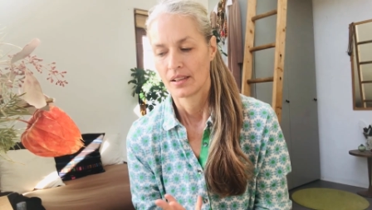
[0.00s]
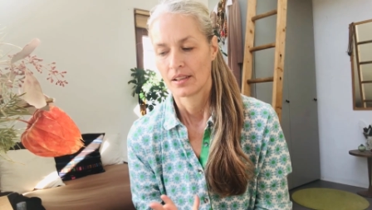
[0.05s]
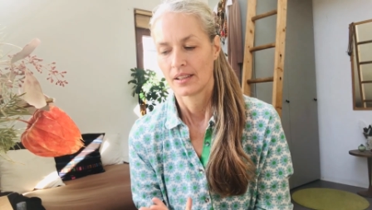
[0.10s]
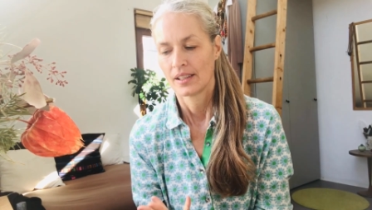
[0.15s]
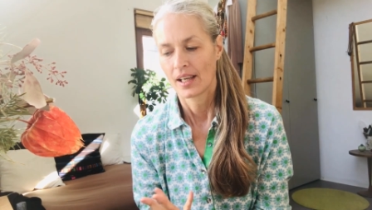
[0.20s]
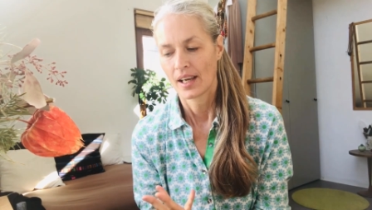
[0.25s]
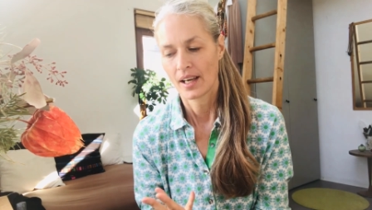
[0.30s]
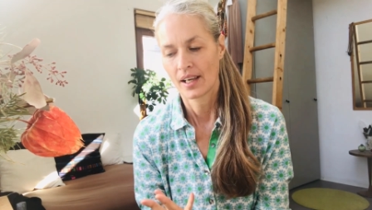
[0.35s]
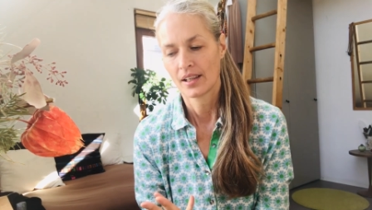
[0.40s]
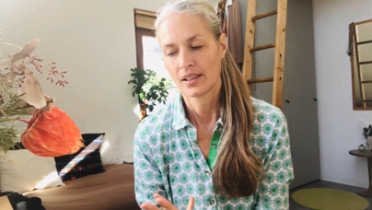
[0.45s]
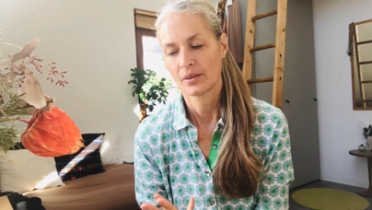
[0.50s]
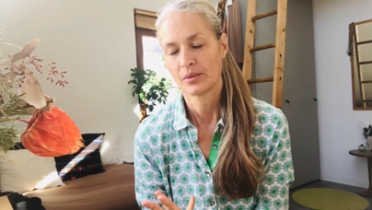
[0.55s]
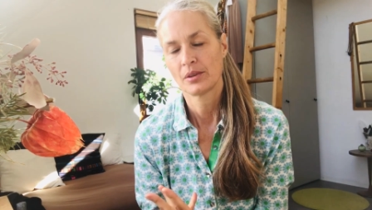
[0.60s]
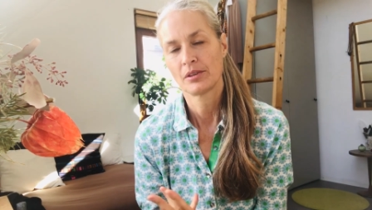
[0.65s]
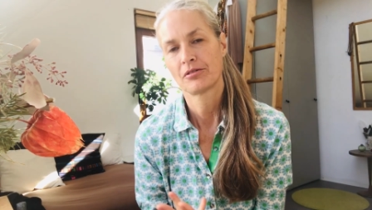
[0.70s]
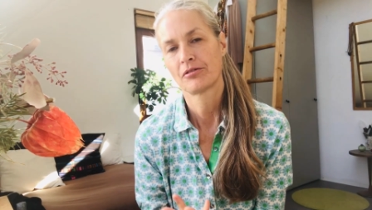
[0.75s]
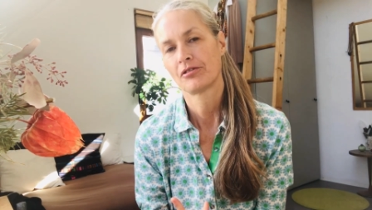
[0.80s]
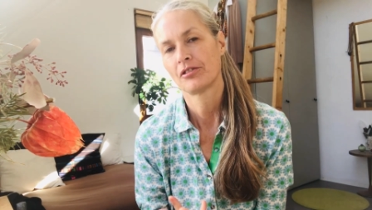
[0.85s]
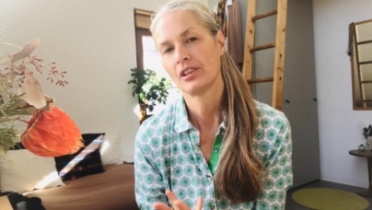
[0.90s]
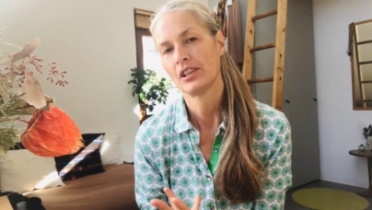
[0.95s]
yeah, we
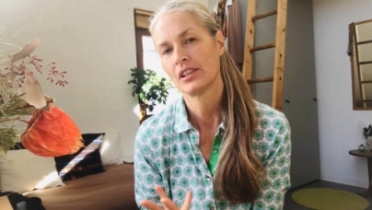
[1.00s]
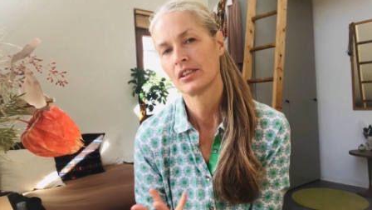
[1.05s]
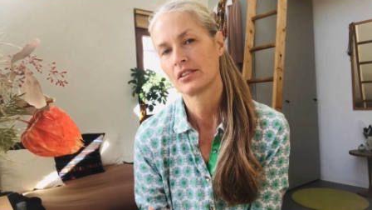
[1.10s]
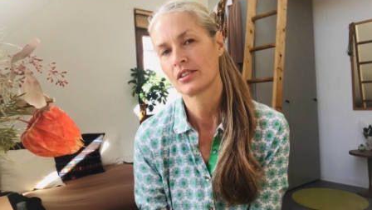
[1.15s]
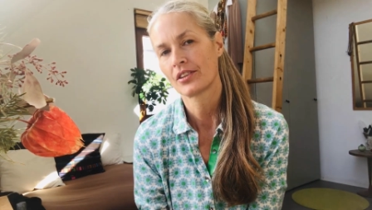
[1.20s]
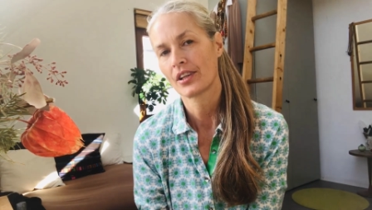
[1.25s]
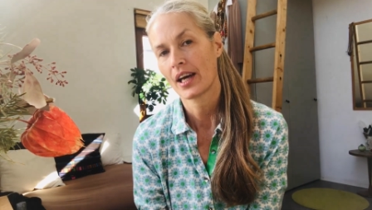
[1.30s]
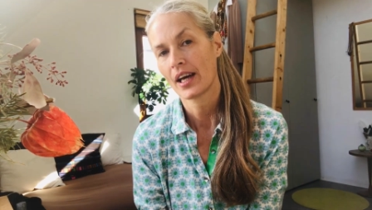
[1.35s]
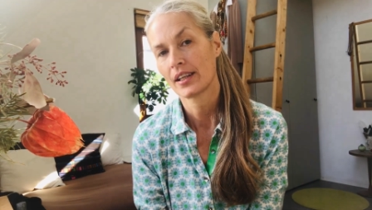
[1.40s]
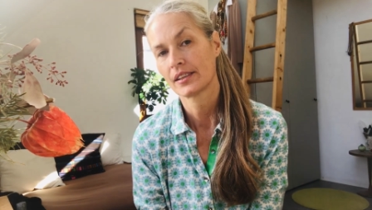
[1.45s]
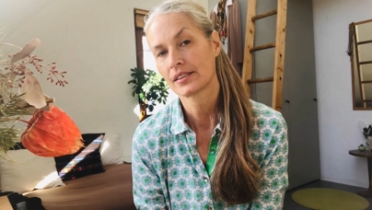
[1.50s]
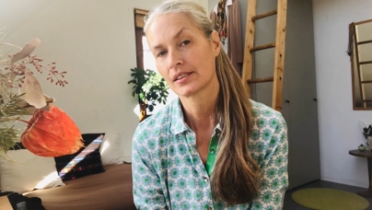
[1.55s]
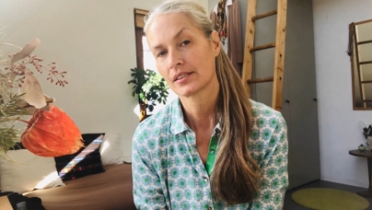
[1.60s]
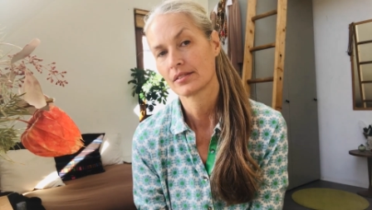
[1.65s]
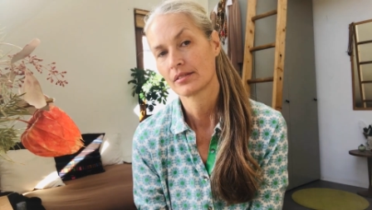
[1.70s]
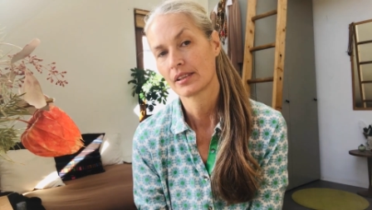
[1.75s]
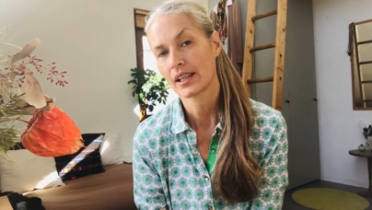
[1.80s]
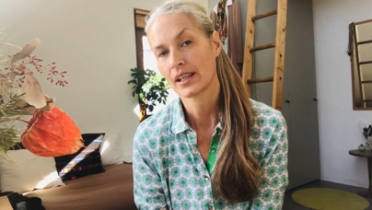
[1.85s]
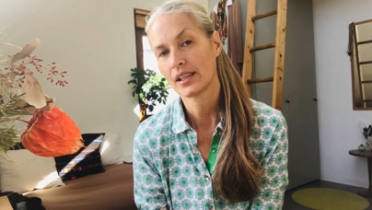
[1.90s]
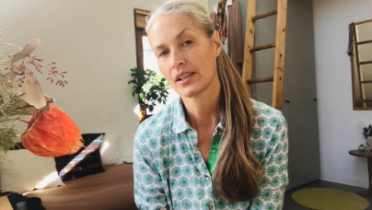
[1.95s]
feel that,
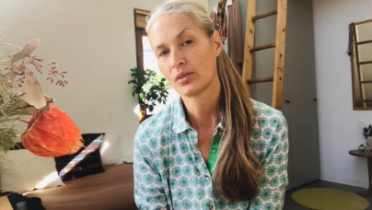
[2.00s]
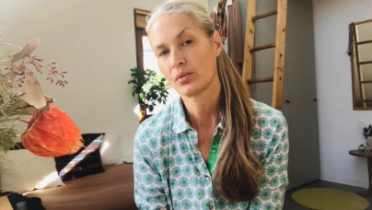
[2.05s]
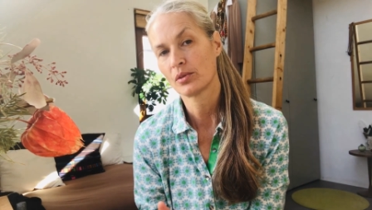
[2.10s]
right?